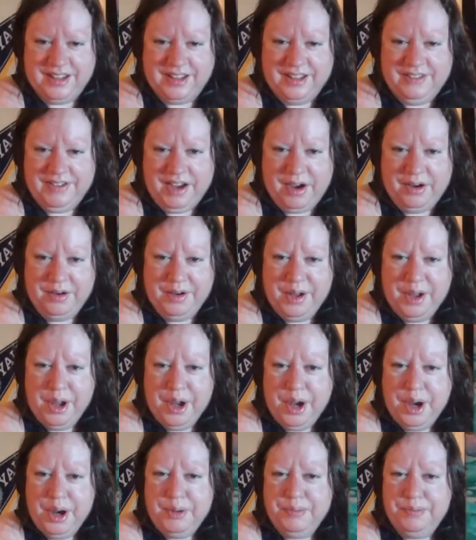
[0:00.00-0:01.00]
I love how
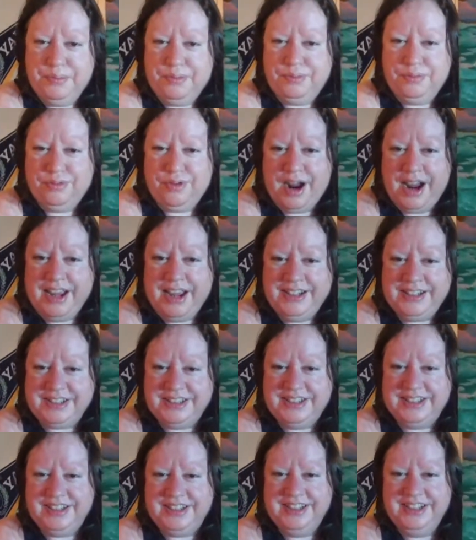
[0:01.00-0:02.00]

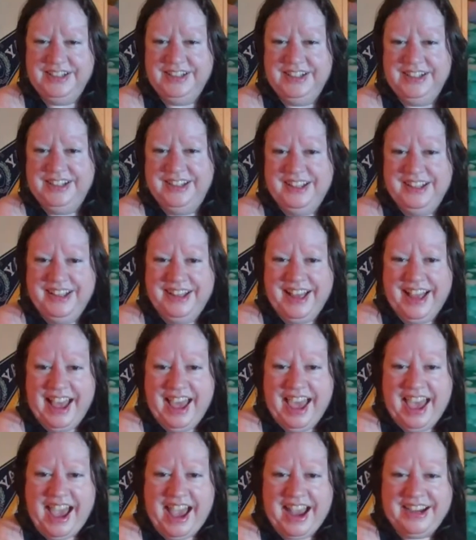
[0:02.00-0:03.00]
bright and
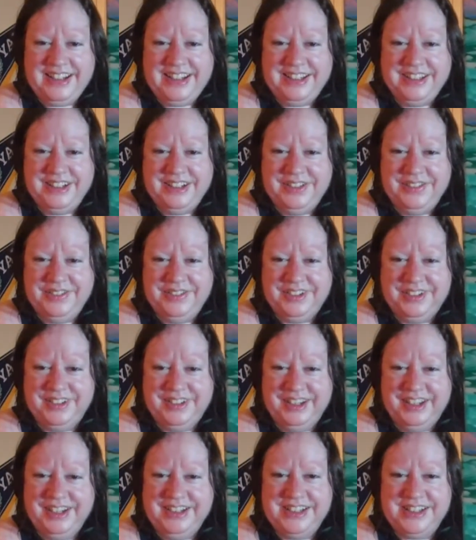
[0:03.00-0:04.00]
active,
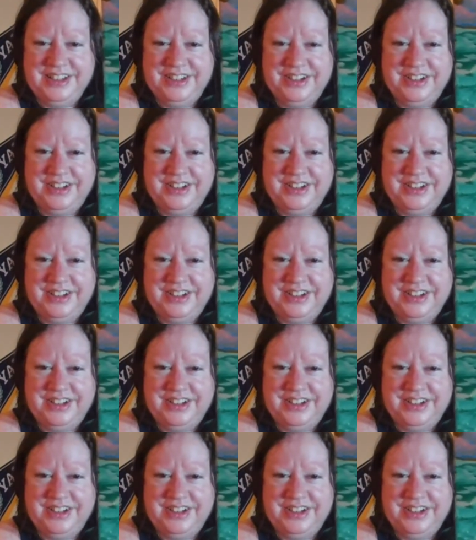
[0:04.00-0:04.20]
and it just